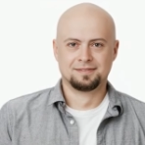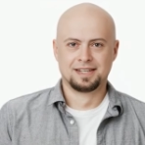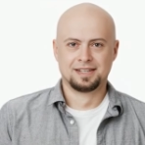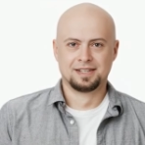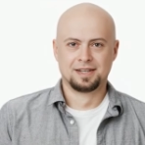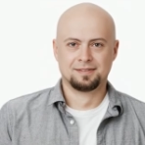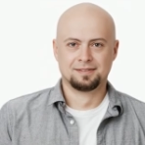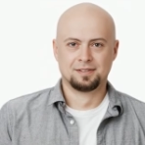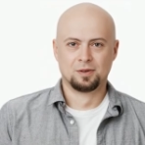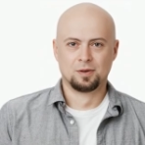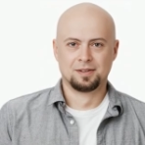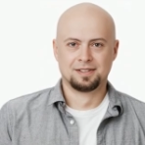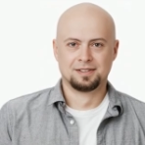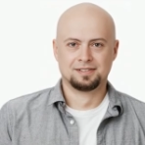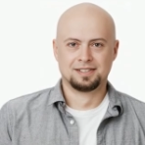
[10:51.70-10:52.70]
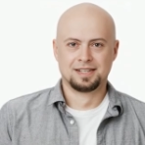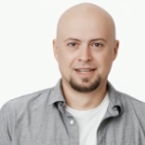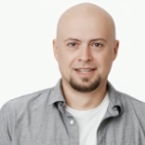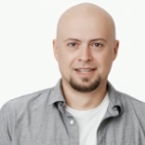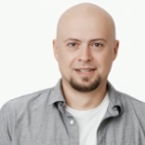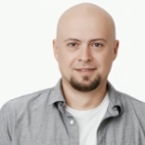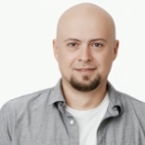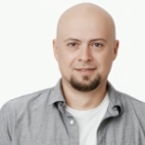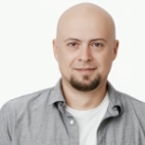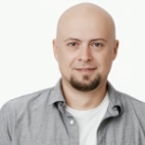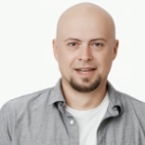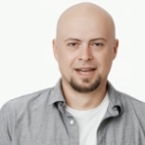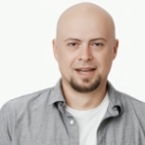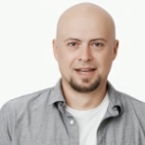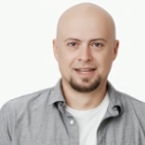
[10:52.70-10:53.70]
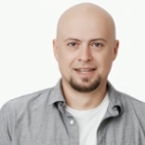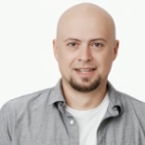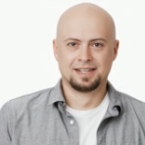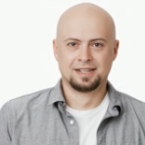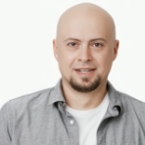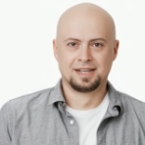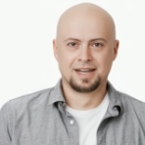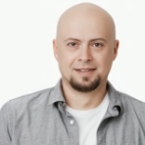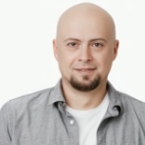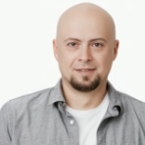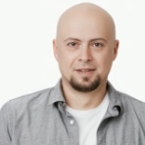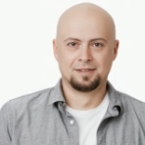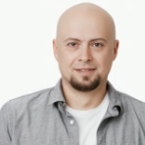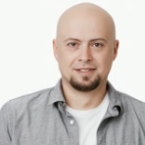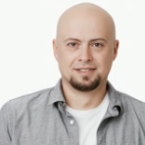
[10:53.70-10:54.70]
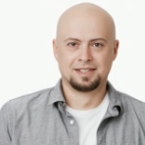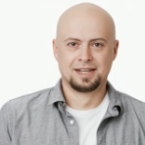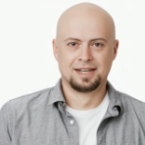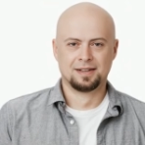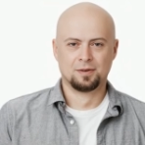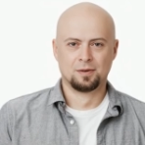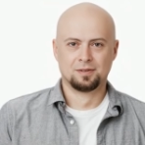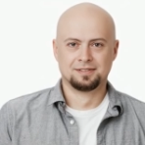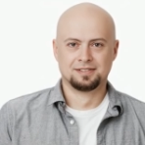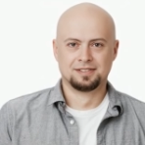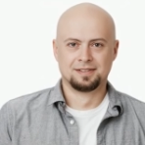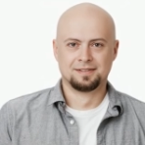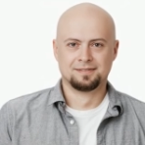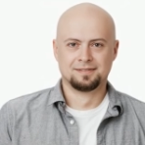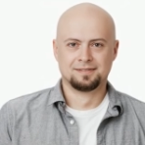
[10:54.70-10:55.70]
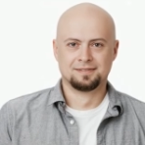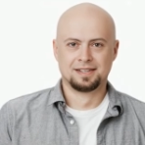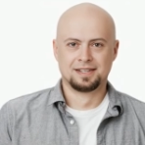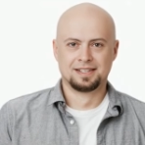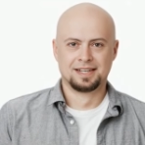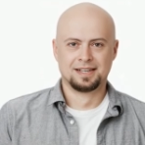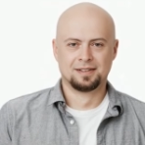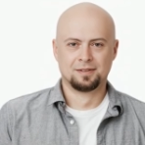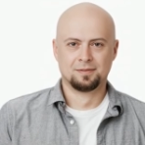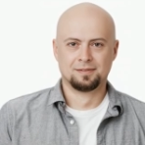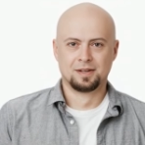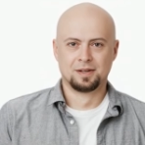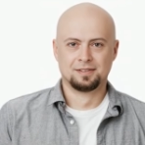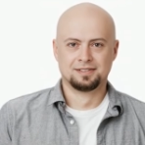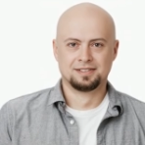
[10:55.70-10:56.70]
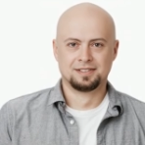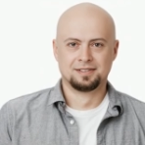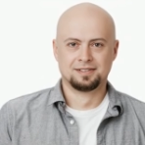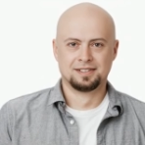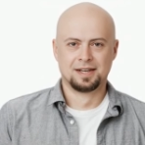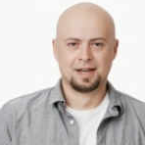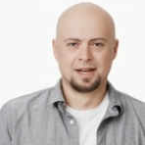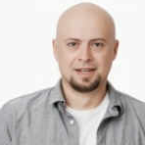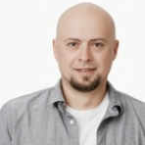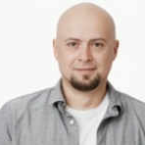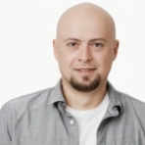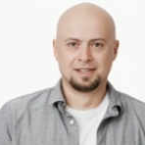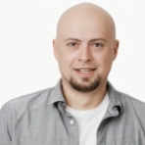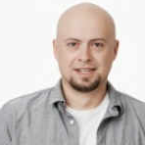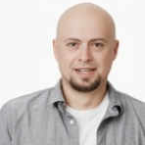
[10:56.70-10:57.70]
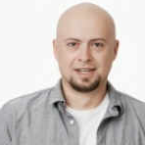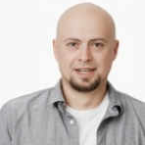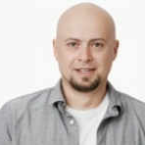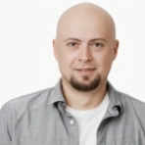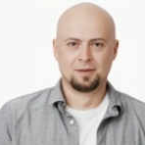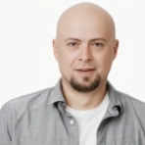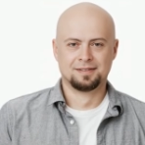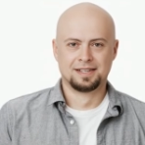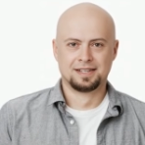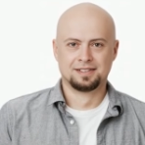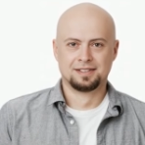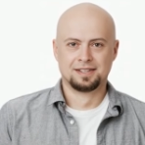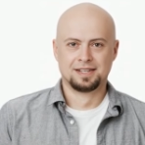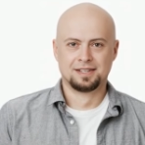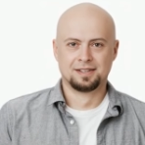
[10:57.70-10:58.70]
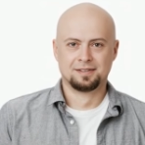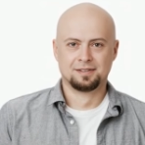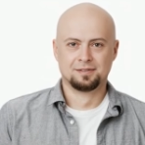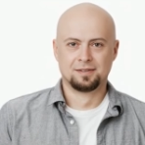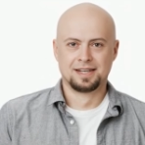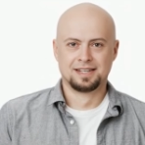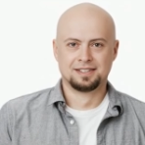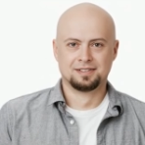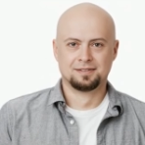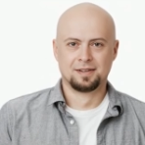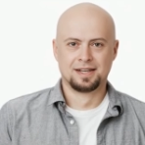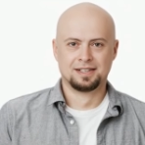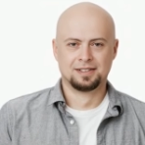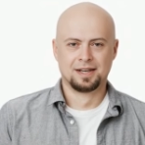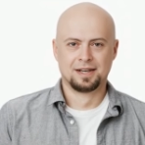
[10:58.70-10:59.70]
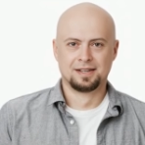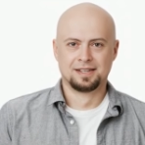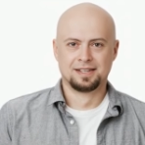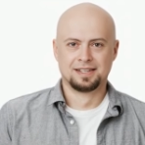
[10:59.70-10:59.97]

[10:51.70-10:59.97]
"Elendor, you say? Aye, I've heard the tales. A kingdom lost to time, and with it, a great treasure.